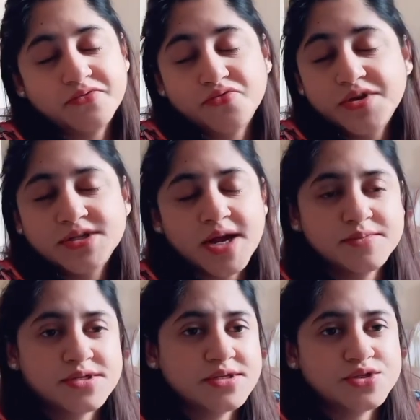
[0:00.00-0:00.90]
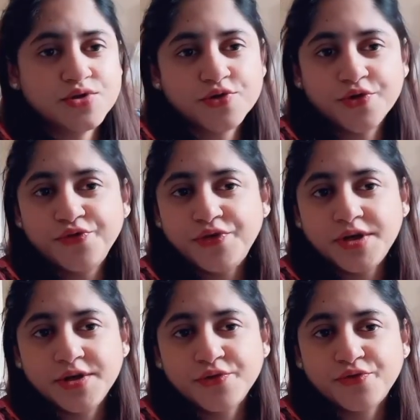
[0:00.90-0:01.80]
3 times a day is not
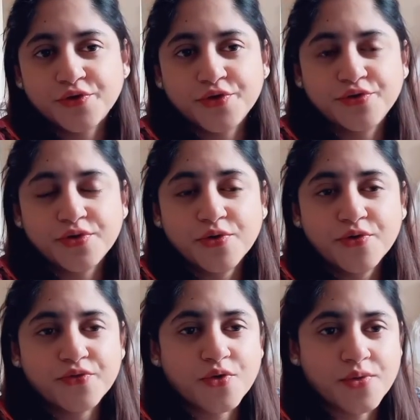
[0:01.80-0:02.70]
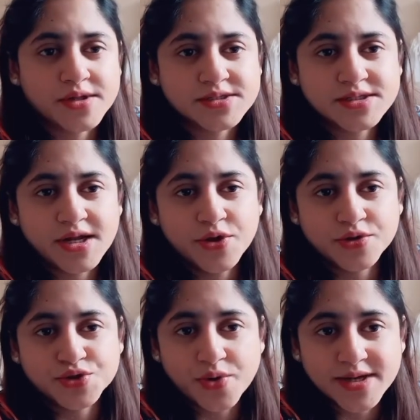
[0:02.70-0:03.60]
convenient for you, go for once daily
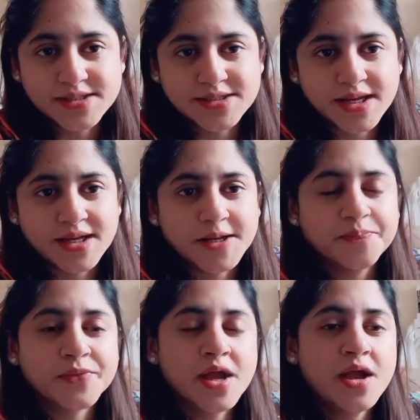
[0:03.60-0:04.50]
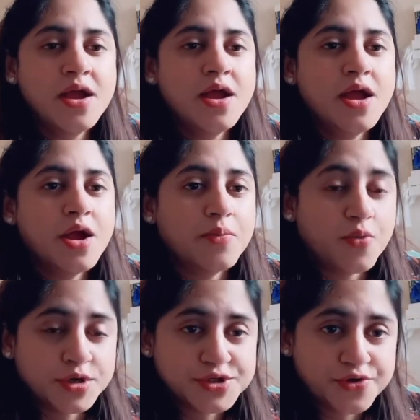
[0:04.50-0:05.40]
or twice daily.
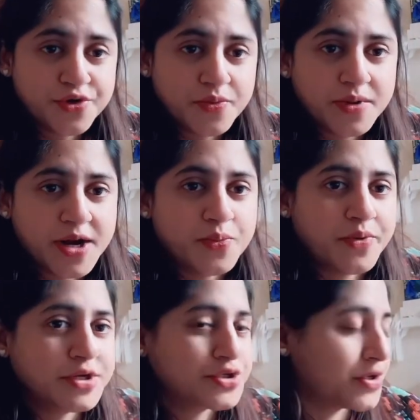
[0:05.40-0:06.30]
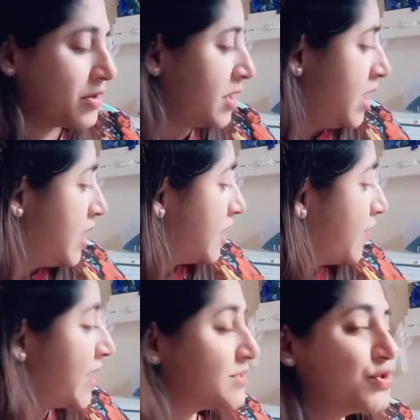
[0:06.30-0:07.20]
Monitor your blood pressure.
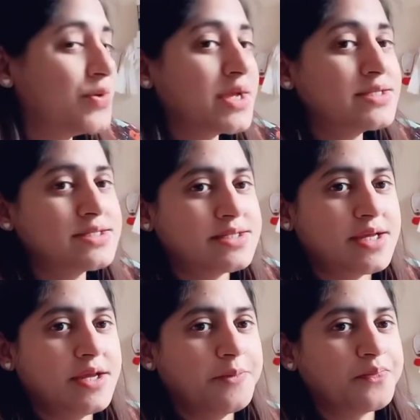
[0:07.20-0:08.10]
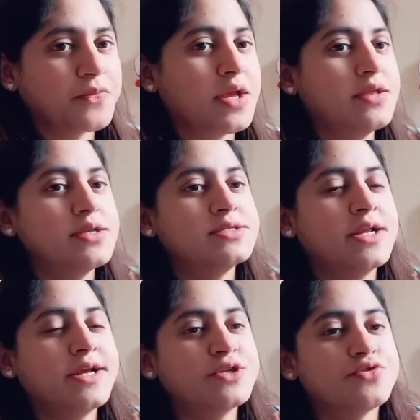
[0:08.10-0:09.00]
Now, as you can see in this
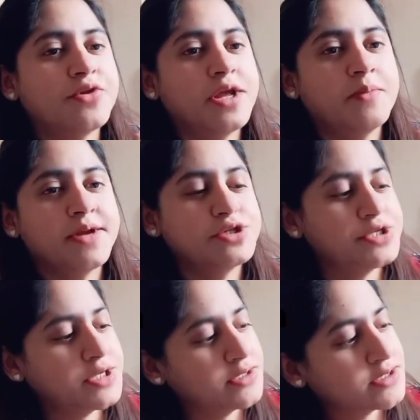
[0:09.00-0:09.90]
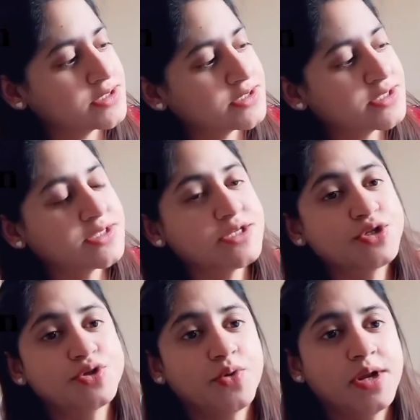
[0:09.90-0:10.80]
electronic machine, this is the
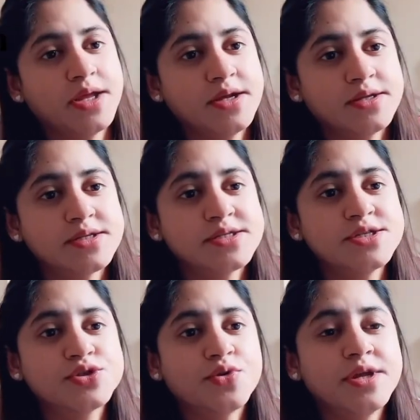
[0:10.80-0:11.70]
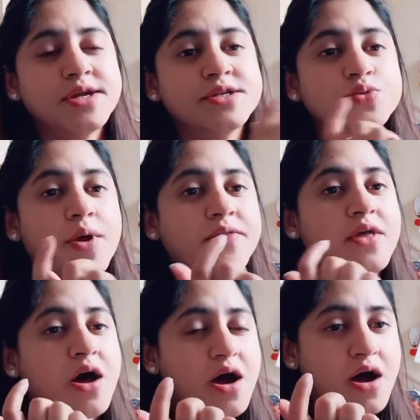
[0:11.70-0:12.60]
systolic. The systolic is when
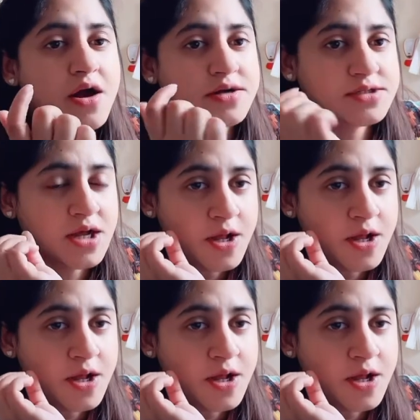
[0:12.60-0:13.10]
the heart